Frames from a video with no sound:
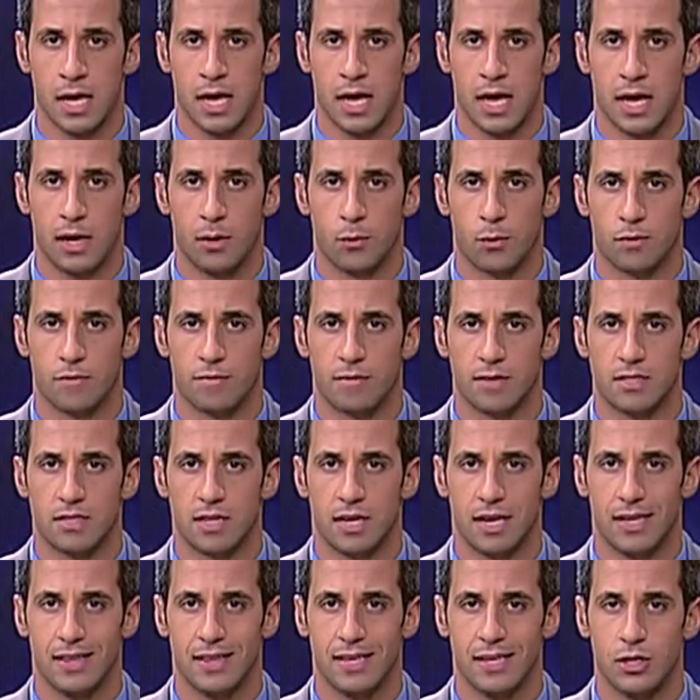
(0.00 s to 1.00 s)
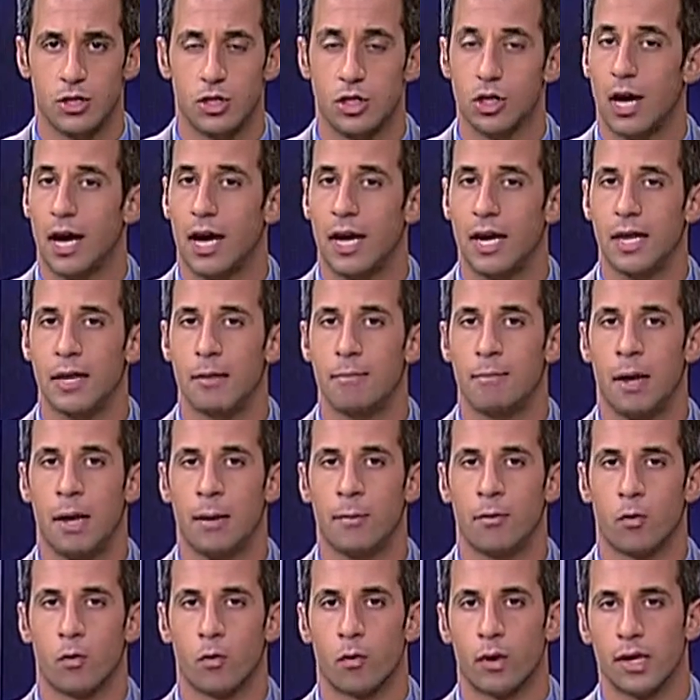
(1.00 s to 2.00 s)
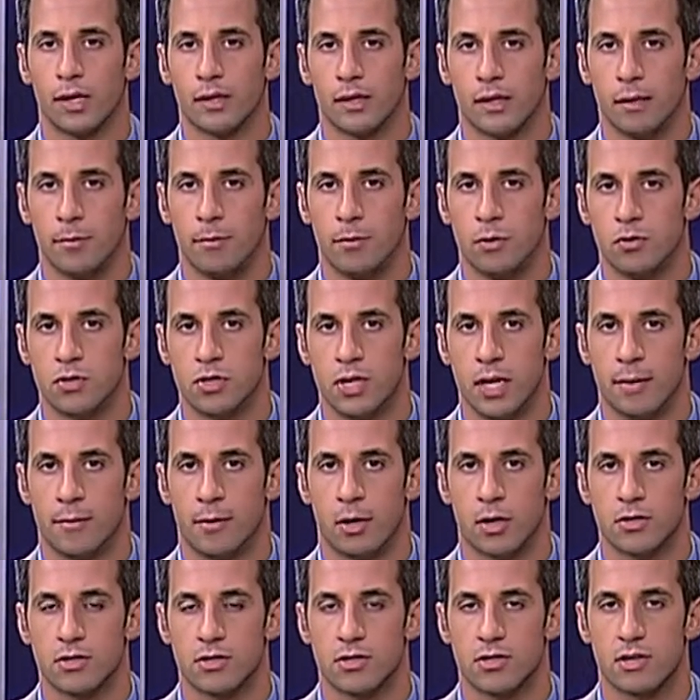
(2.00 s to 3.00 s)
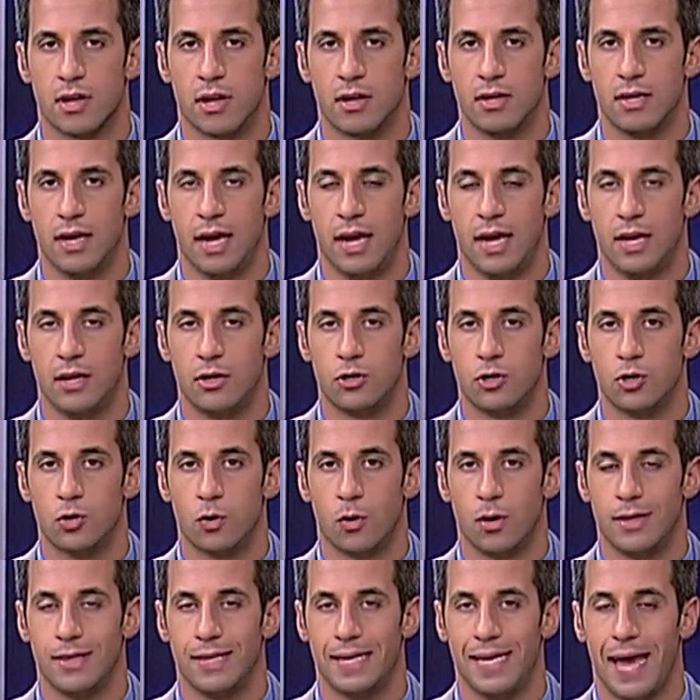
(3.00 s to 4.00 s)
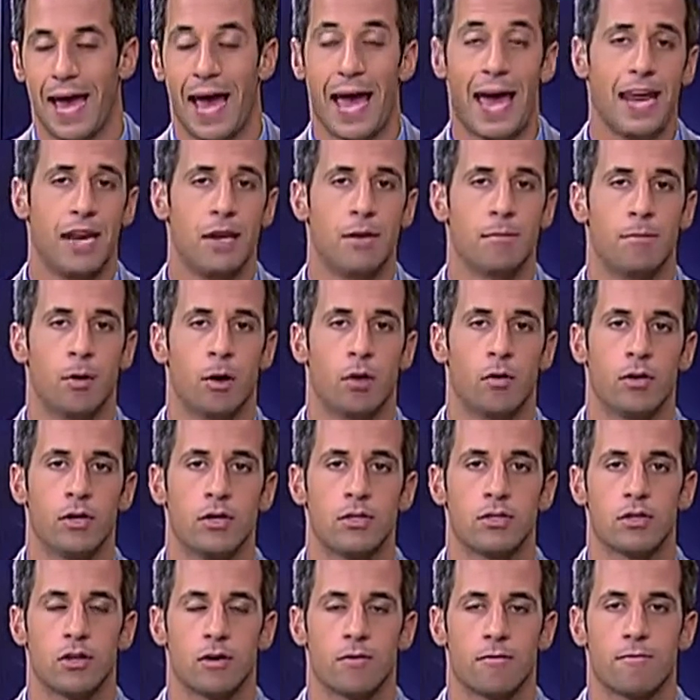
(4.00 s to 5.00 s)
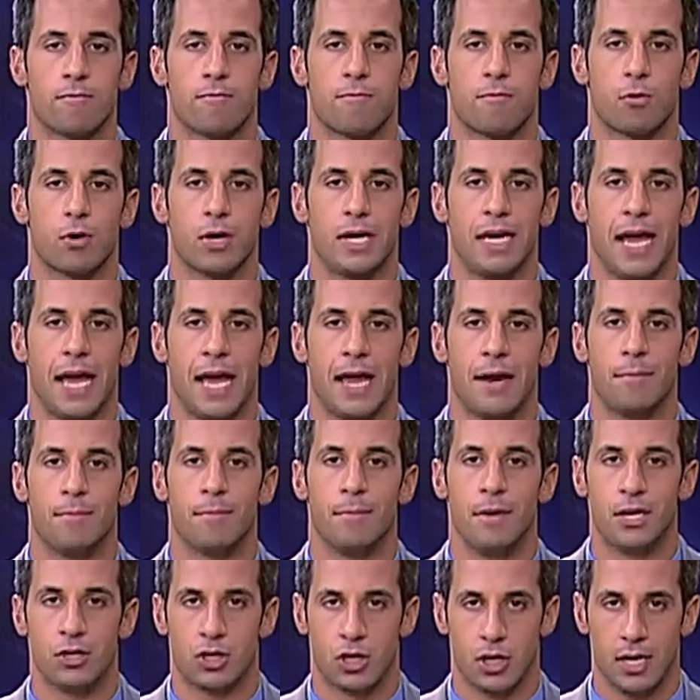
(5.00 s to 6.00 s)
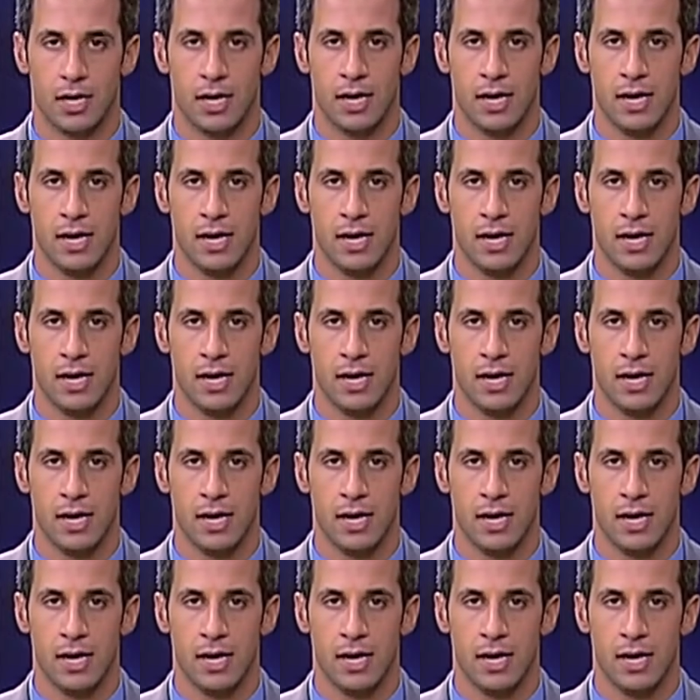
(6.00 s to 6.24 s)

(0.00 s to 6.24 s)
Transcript: Anyone visiting the John and Mabel Ringling Museum on Sunday enjoyed the added bonus of free admission.